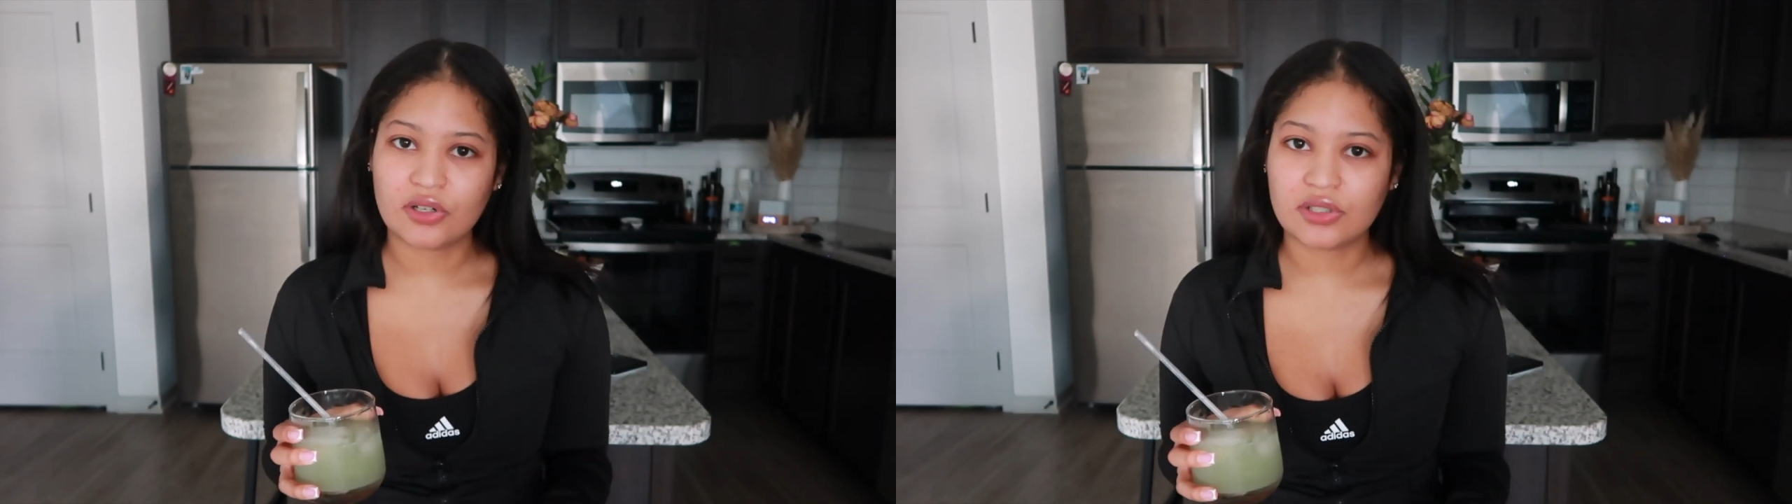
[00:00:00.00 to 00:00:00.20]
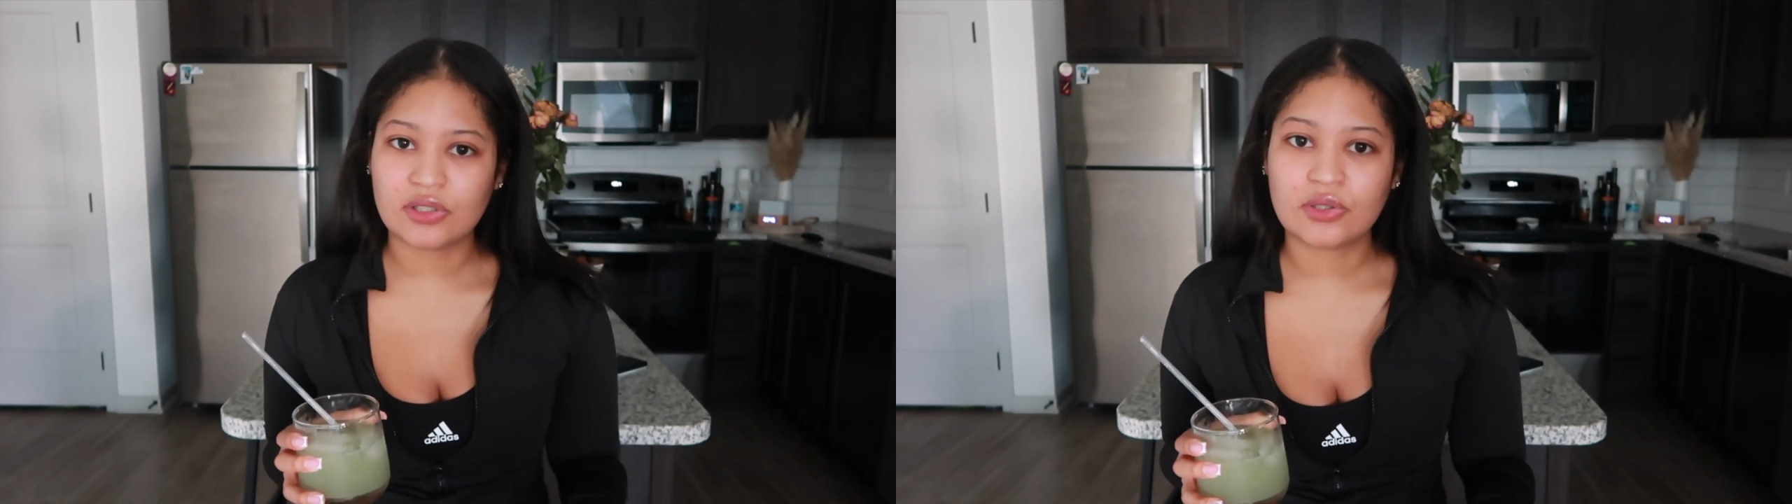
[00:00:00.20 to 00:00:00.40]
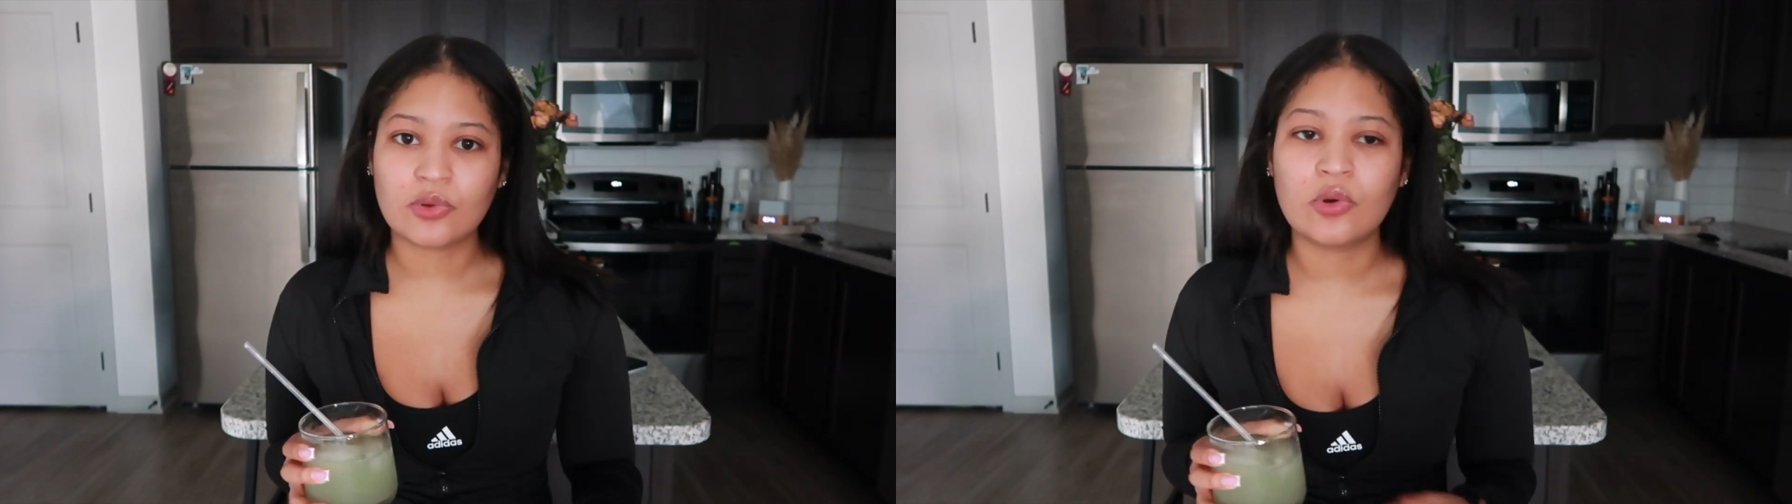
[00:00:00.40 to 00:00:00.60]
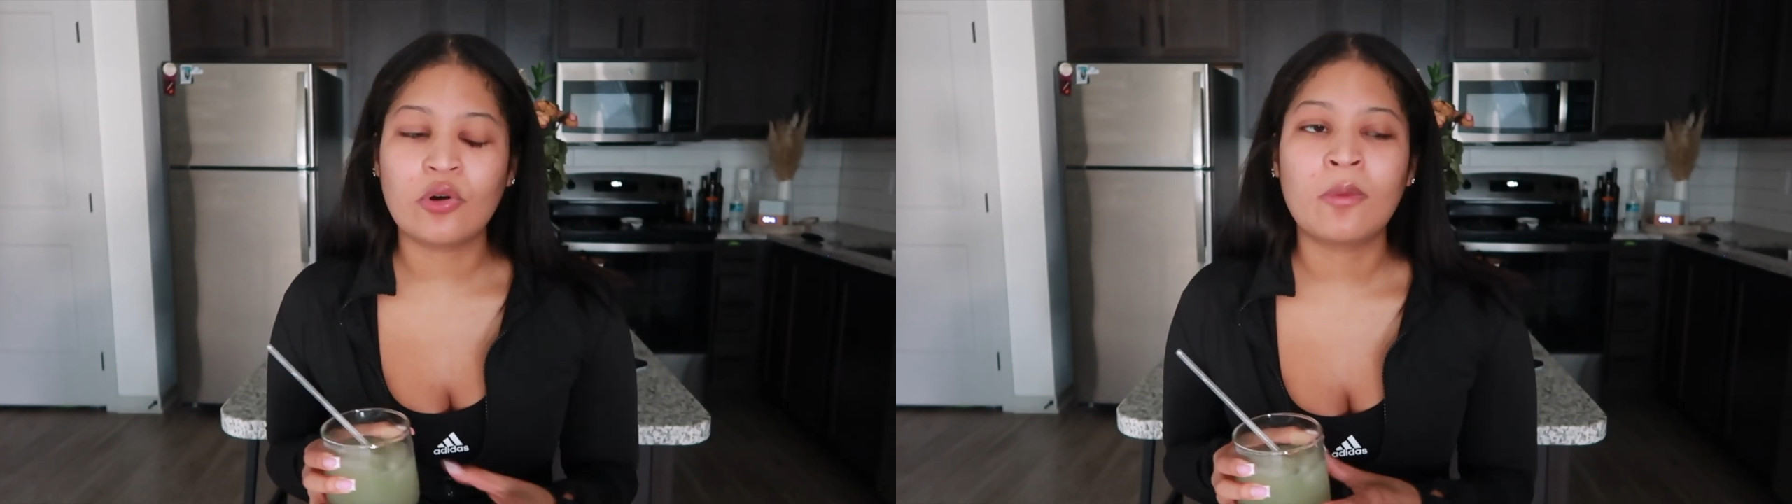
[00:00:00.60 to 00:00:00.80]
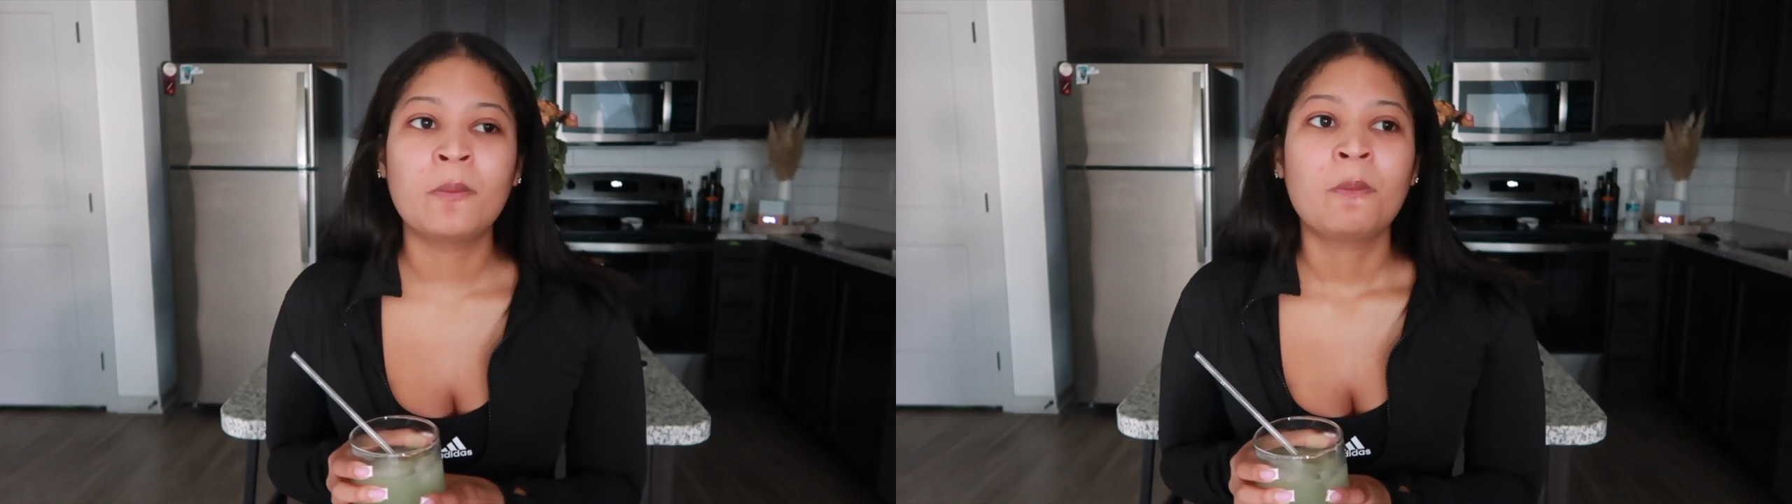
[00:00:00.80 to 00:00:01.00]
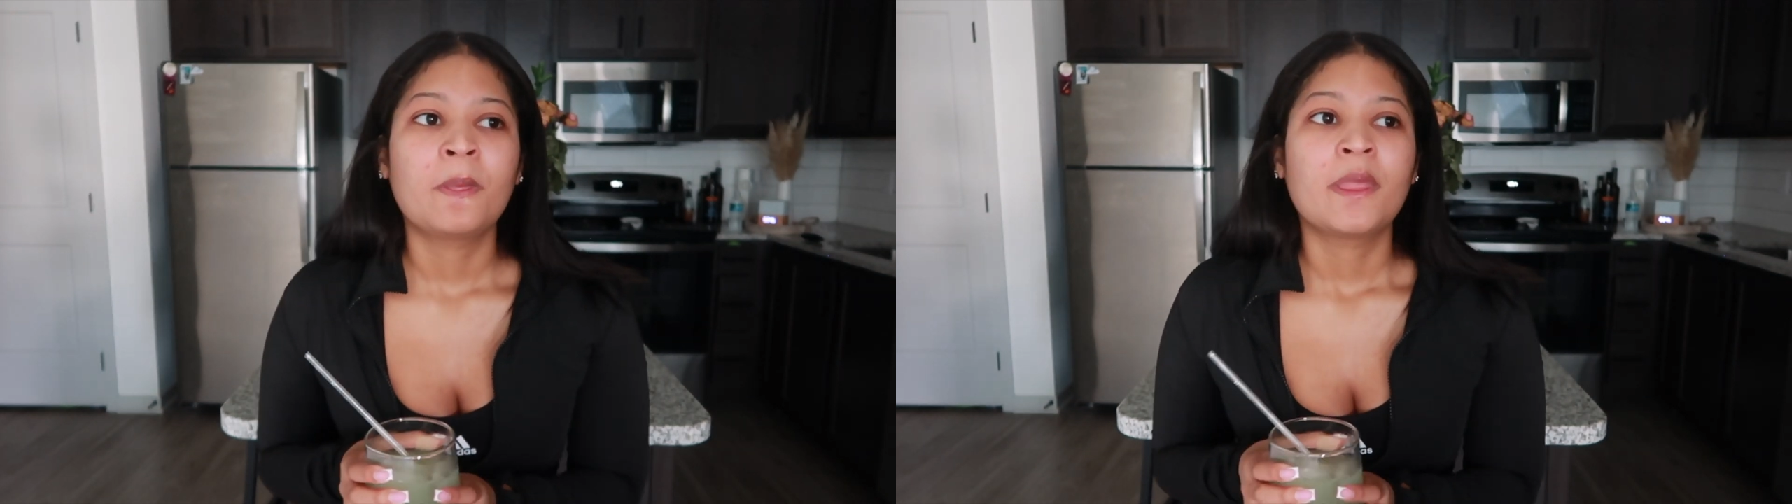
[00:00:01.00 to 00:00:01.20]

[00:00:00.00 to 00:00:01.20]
nursing school,